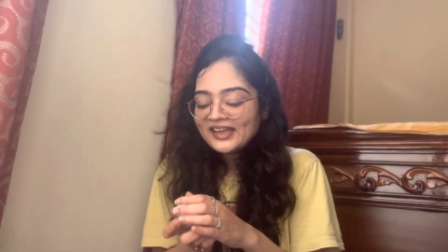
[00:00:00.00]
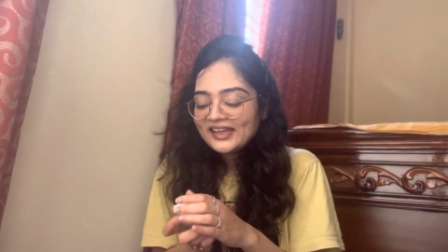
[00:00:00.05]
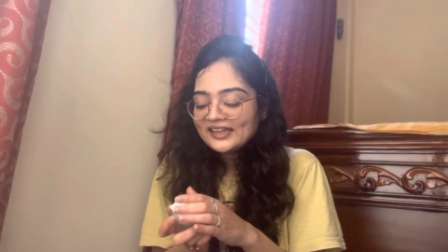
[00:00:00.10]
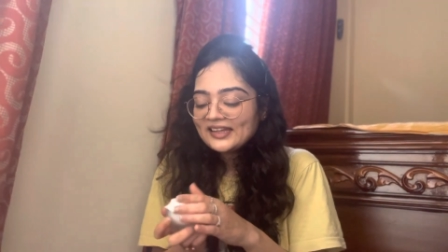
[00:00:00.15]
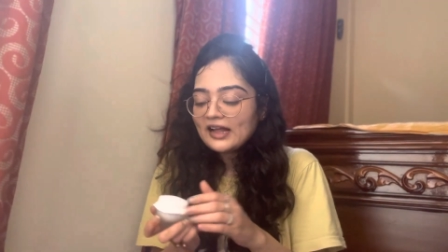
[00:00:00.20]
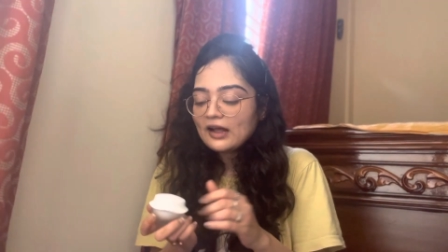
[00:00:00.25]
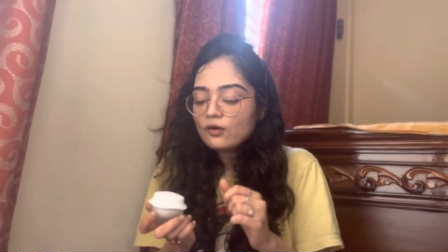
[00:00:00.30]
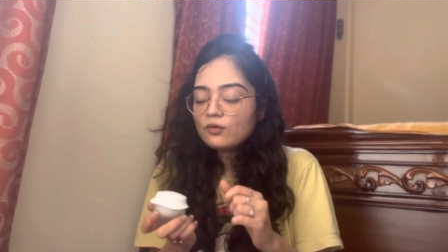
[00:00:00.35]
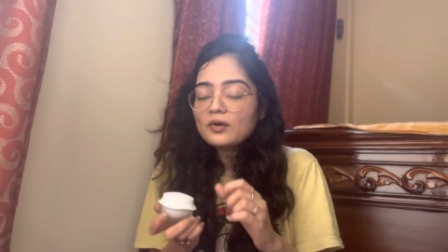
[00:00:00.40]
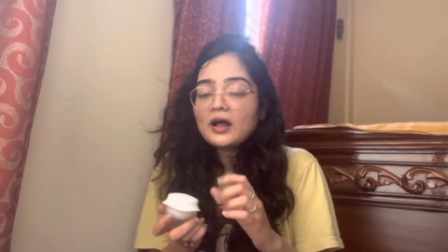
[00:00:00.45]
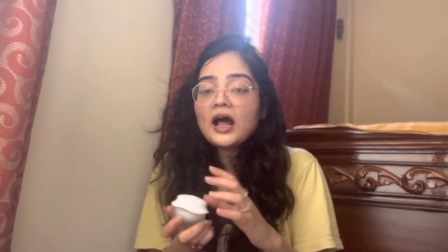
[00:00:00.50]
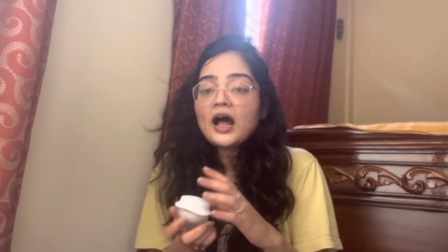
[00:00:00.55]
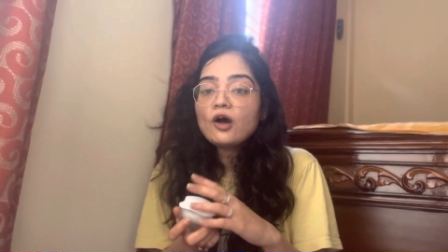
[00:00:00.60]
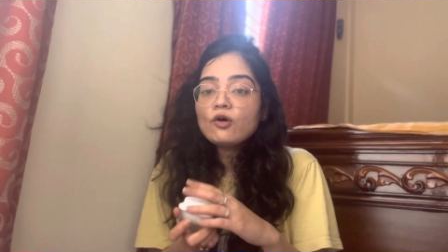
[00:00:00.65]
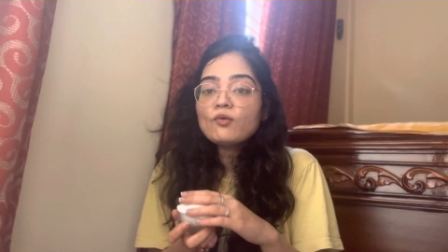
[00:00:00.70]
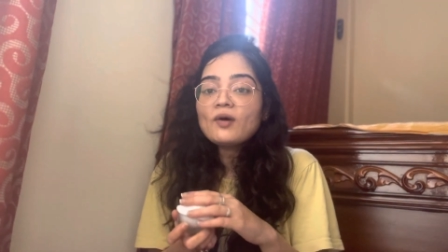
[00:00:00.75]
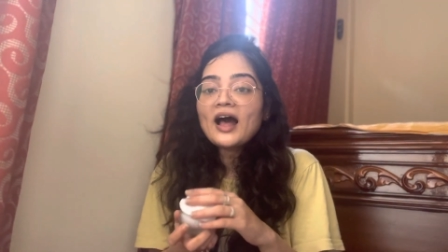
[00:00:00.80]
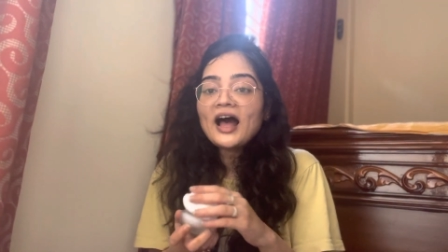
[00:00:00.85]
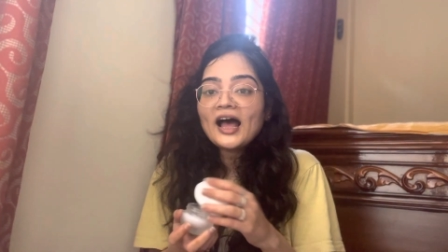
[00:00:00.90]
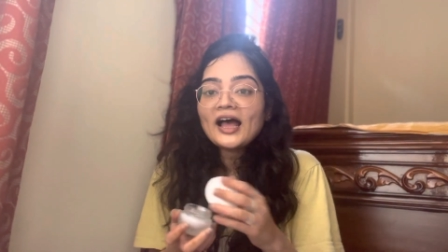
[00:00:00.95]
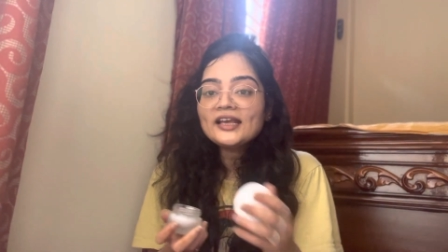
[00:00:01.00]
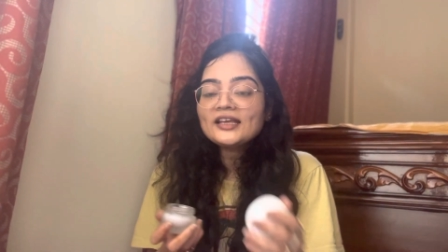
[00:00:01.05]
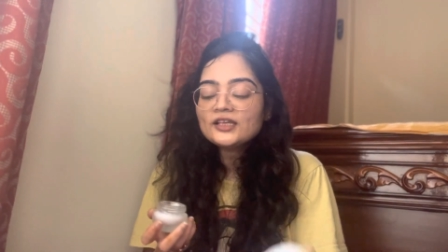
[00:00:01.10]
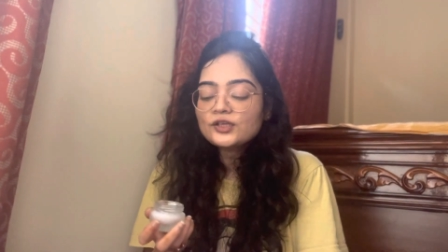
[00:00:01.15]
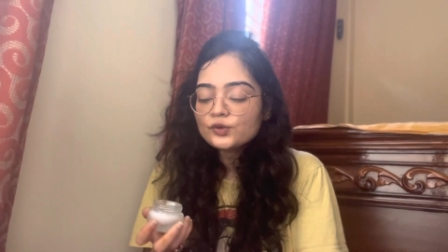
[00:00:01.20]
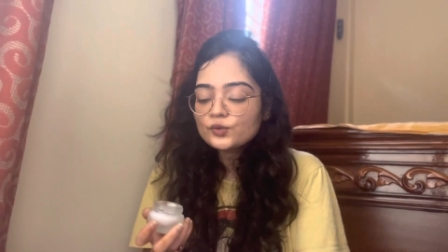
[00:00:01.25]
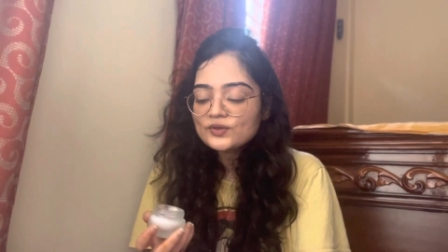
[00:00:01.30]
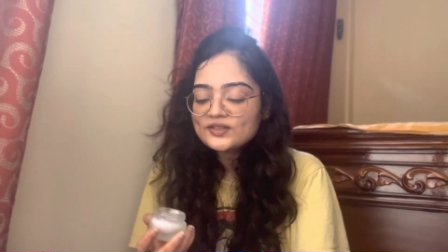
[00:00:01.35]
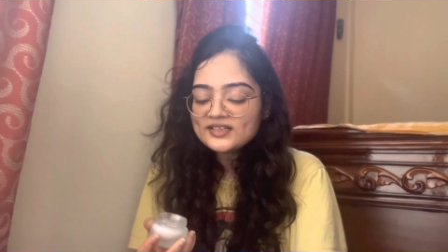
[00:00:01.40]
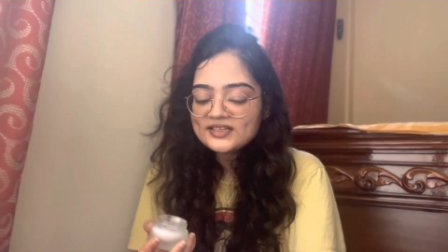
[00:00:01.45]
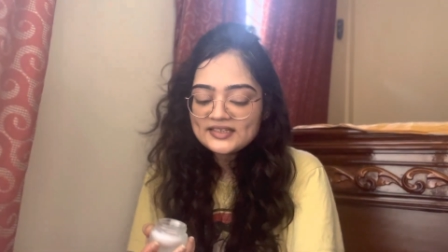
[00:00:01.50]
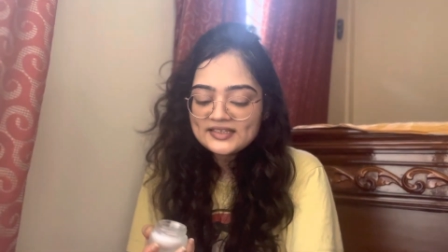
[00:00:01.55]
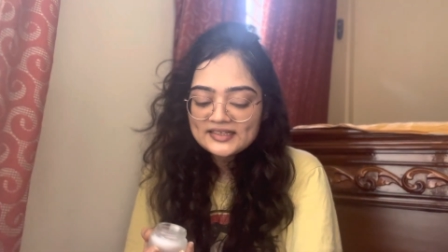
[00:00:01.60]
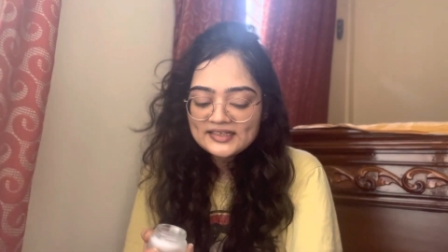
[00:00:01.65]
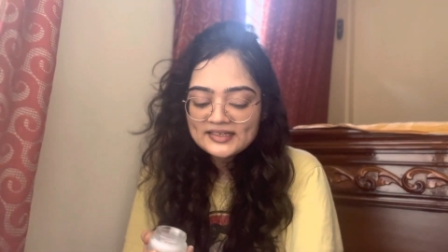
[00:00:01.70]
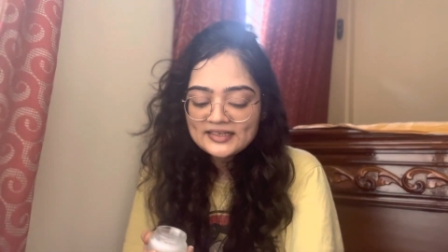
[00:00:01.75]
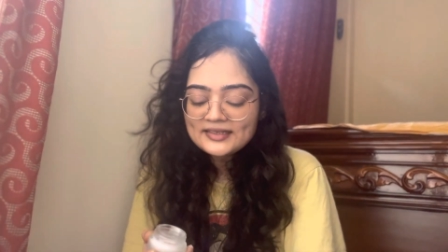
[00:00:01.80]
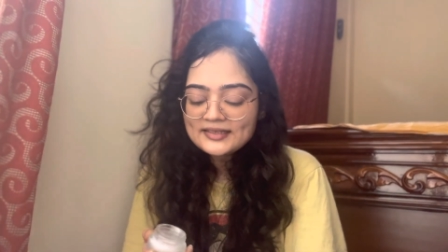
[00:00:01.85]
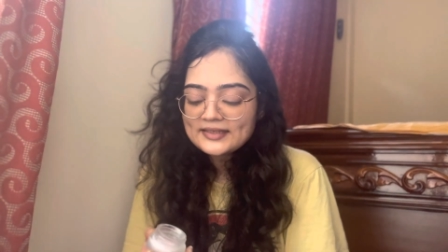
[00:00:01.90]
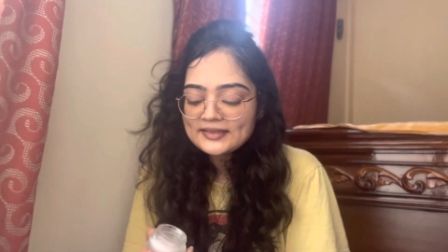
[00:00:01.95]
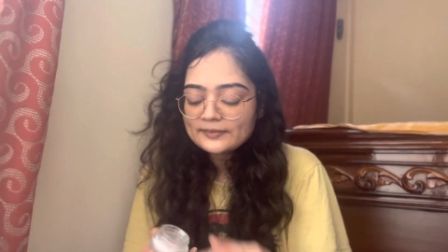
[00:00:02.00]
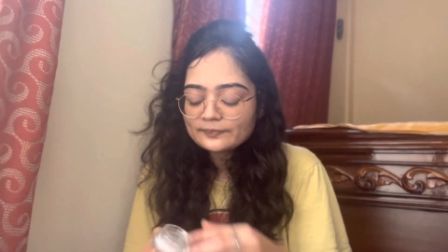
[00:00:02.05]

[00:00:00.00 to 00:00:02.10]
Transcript: Now, how I use it is,